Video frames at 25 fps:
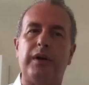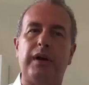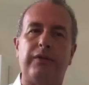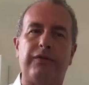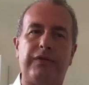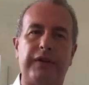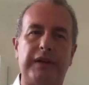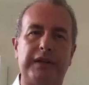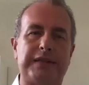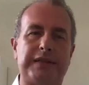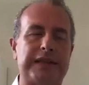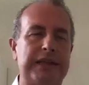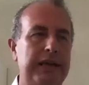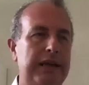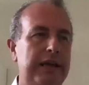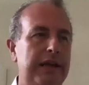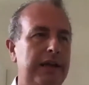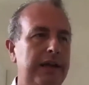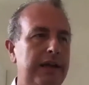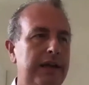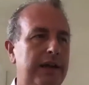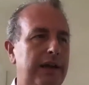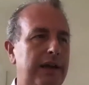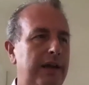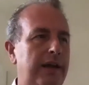If it's
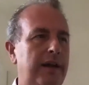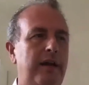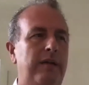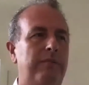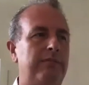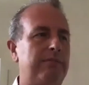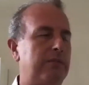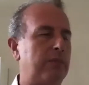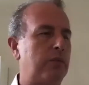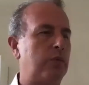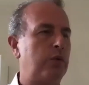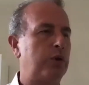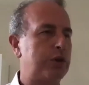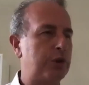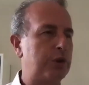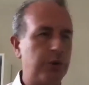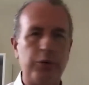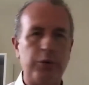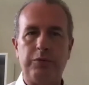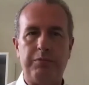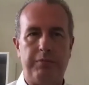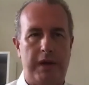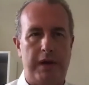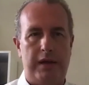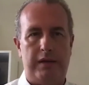
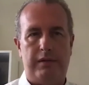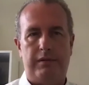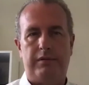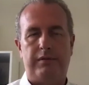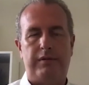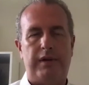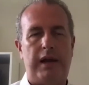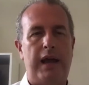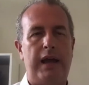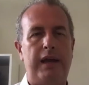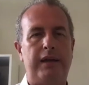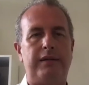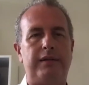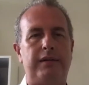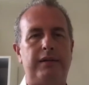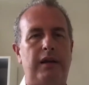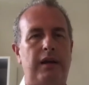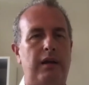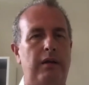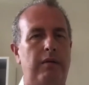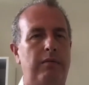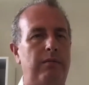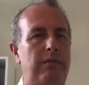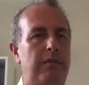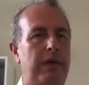recruitment, right,
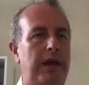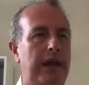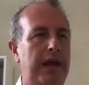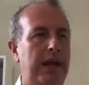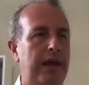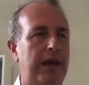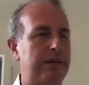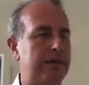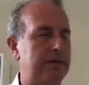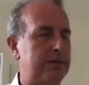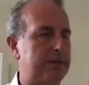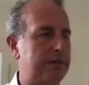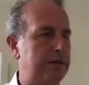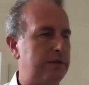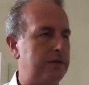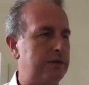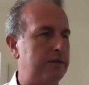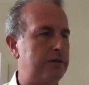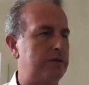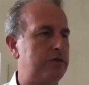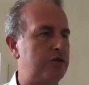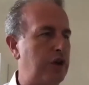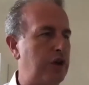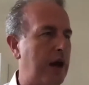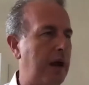and
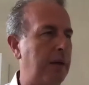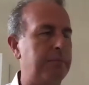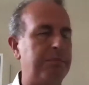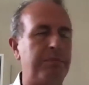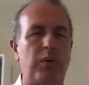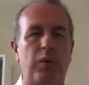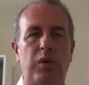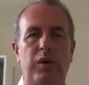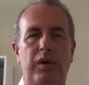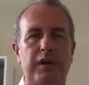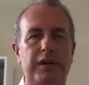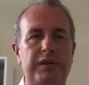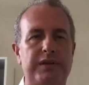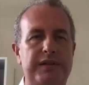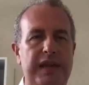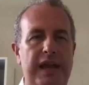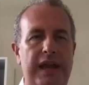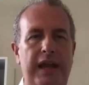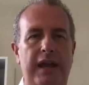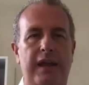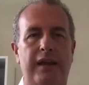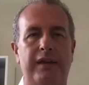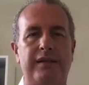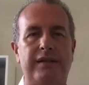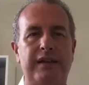job boards
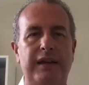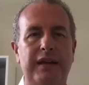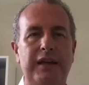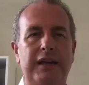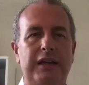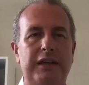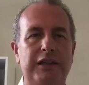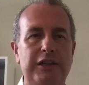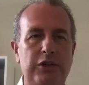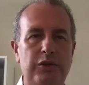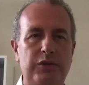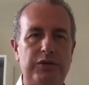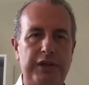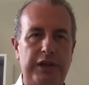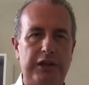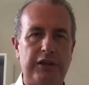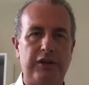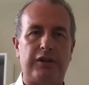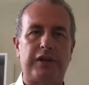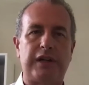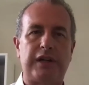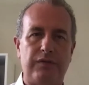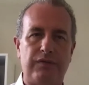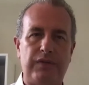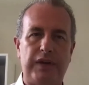and using your
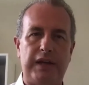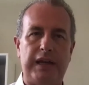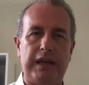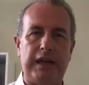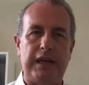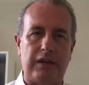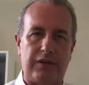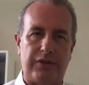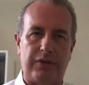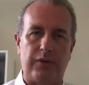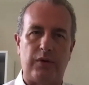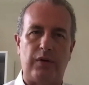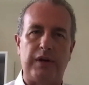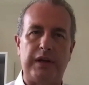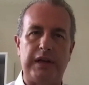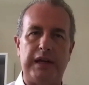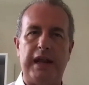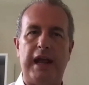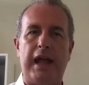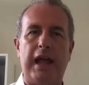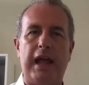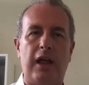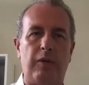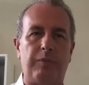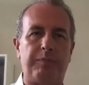convening authority to
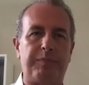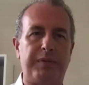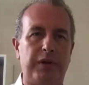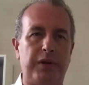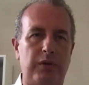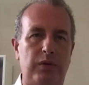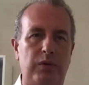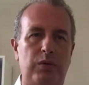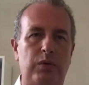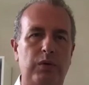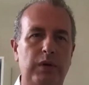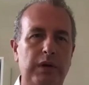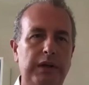help you